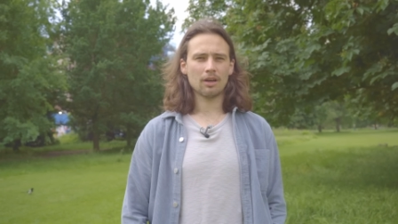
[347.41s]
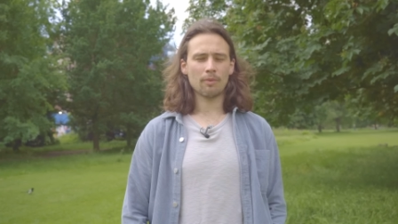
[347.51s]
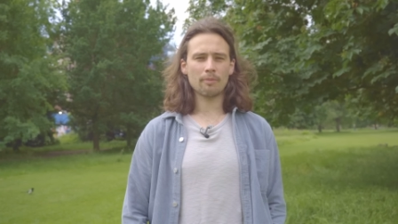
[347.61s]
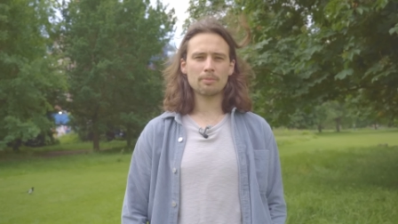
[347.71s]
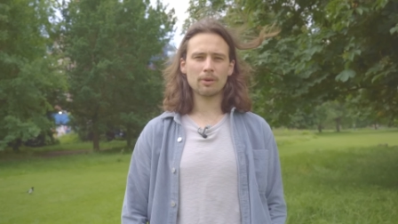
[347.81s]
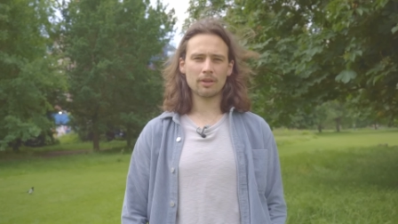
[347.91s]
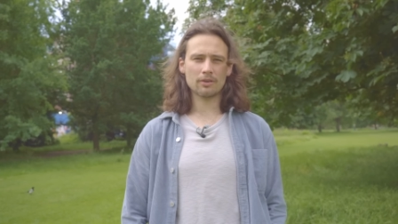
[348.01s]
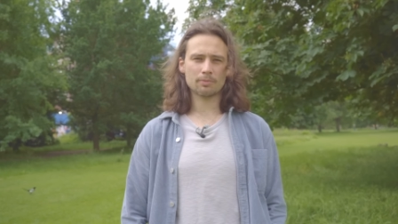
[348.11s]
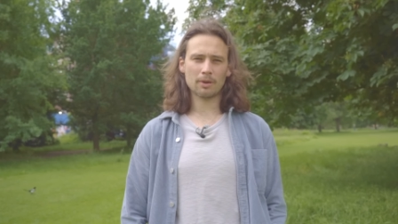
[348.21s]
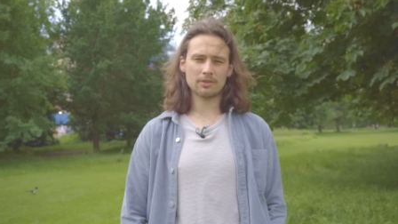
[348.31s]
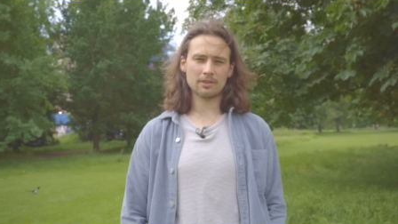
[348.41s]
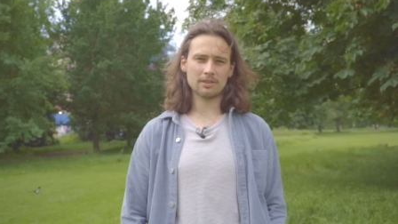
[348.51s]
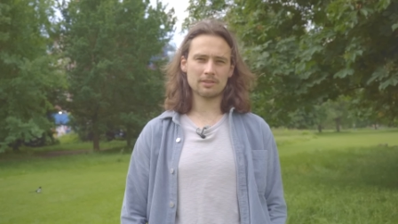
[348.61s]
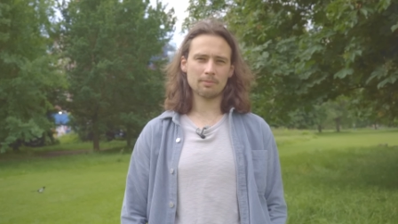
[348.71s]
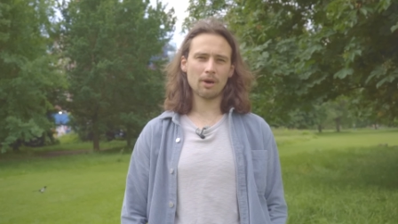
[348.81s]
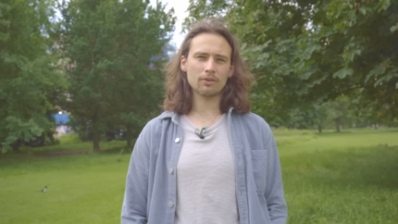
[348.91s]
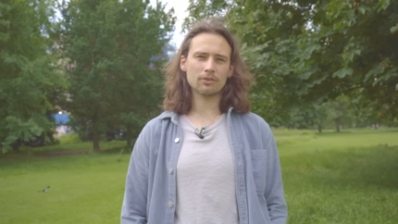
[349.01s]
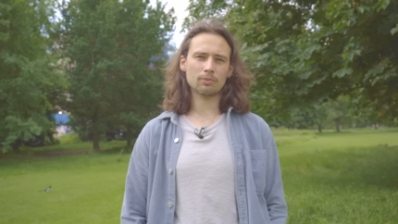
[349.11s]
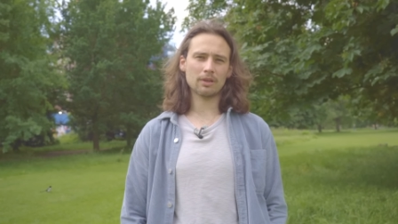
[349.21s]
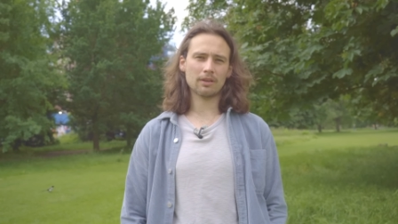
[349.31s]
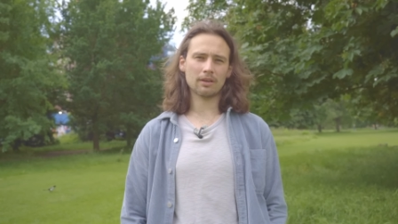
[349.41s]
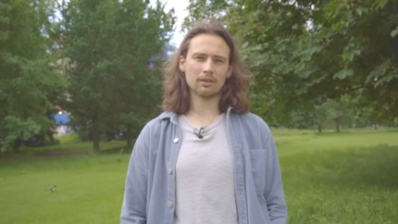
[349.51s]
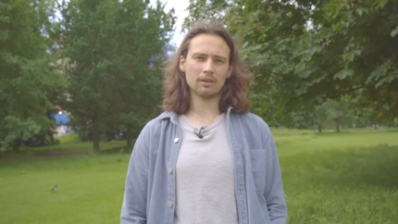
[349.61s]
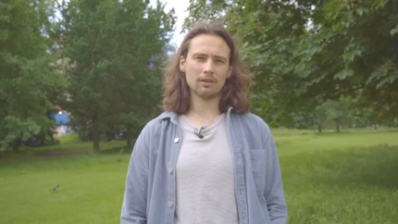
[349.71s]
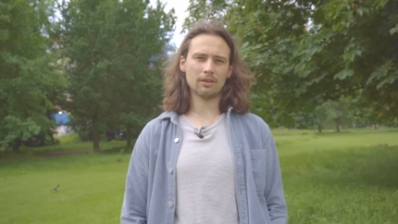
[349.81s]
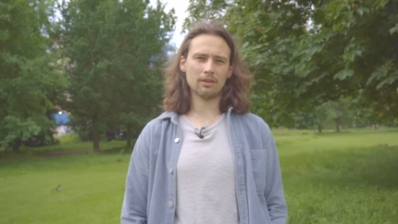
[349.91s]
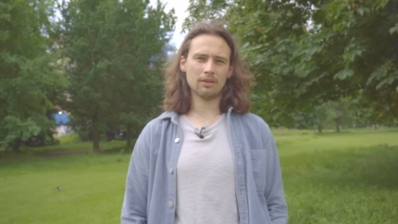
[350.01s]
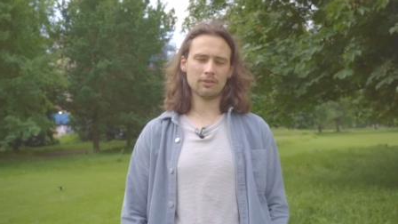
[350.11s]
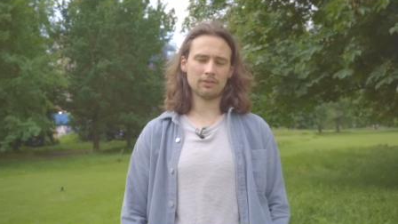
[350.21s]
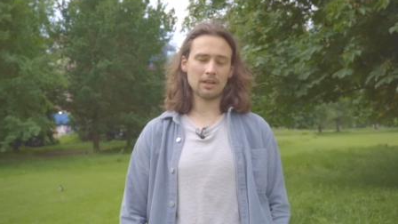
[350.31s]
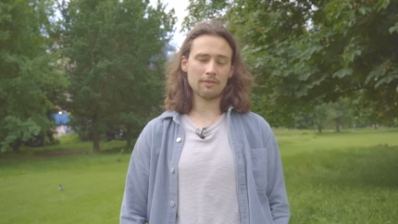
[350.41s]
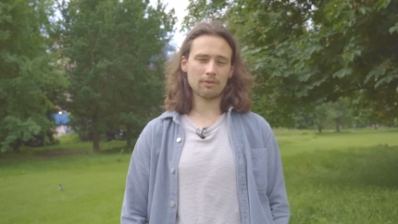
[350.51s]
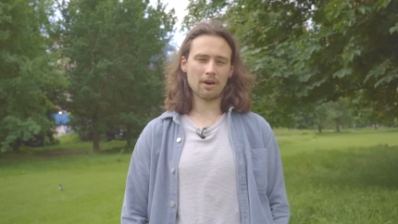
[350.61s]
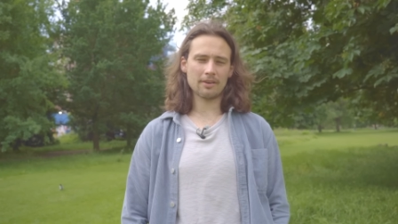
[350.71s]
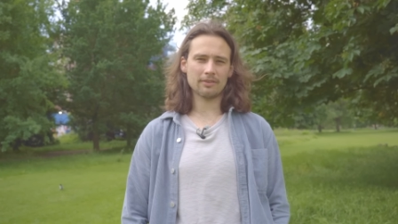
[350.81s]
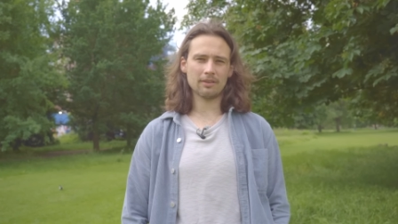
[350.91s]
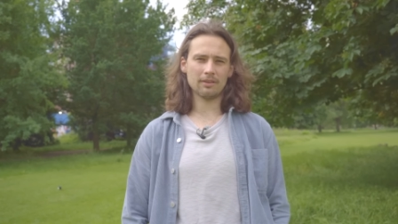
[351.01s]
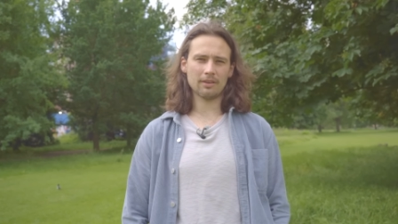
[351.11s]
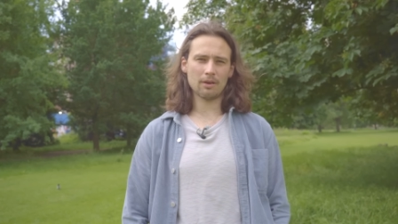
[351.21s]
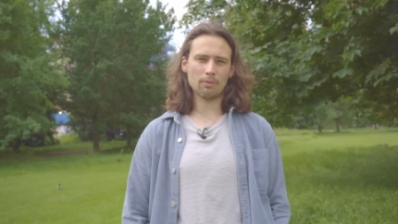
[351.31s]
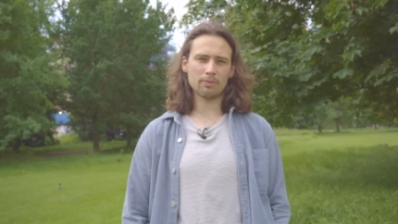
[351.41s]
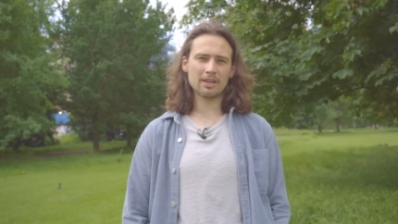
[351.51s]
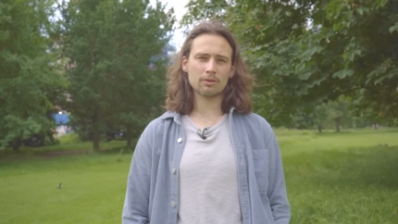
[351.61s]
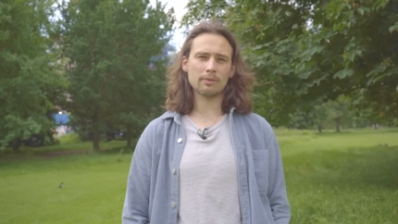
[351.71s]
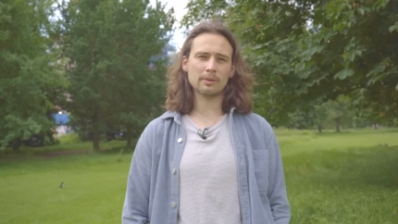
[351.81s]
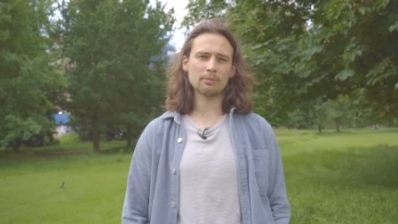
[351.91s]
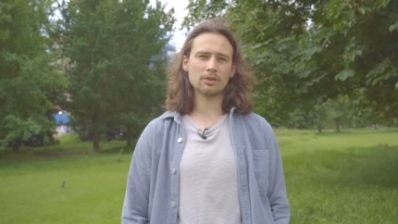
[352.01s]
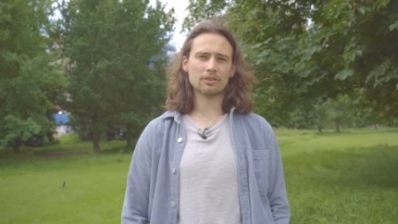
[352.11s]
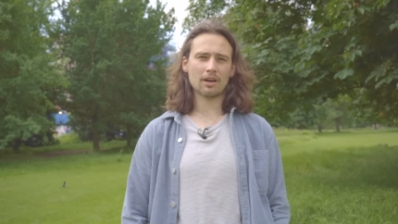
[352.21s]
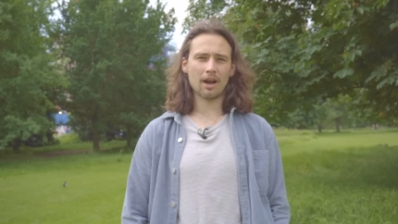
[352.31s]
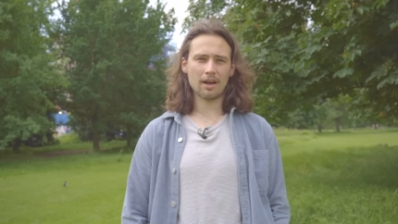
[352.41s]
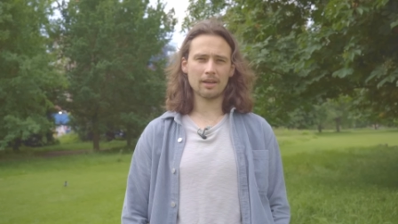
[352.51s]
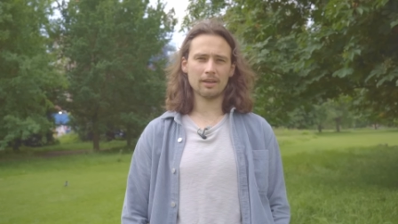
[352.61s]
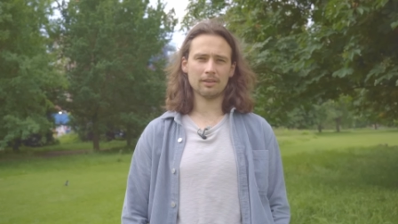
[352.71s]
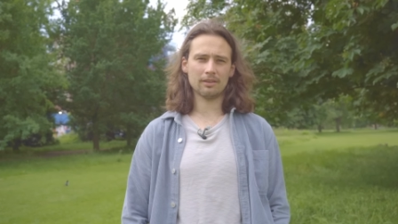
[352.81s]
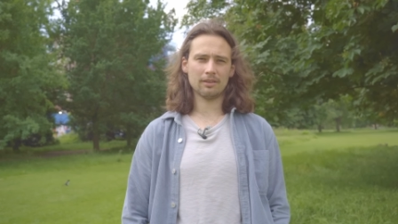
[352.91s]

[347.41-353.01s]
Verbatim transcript: And when we put those processes in models, we think that the sea level rise that they will predict will be much higher